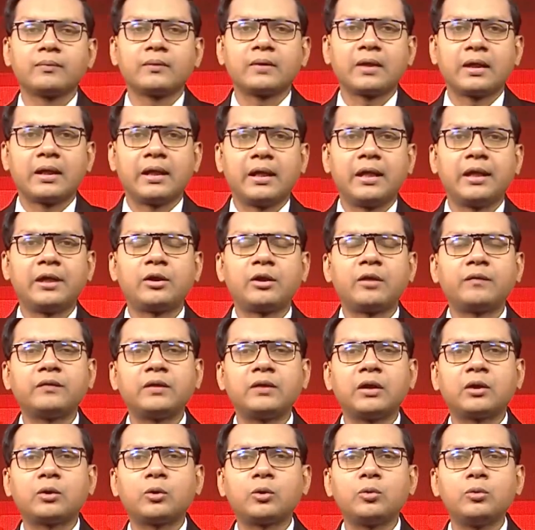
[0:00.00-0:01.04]
Ahead of
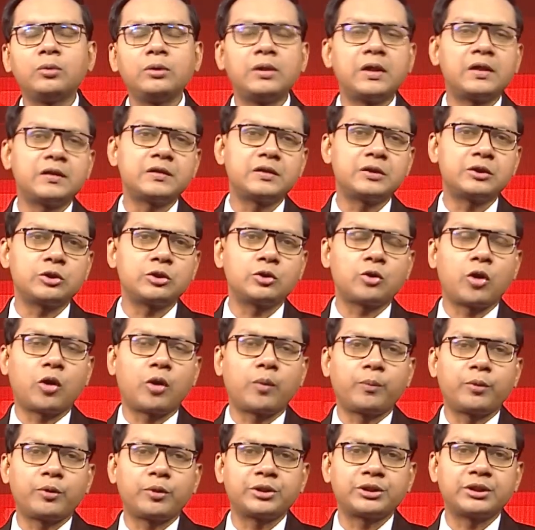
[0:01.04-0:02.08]
the Khulna City
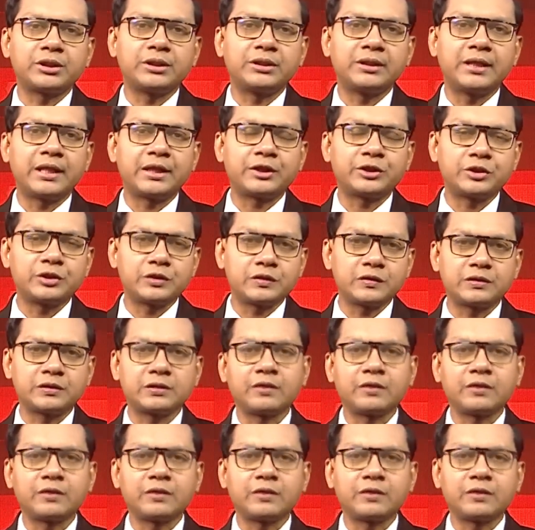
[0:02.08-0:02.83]
Corporation elections,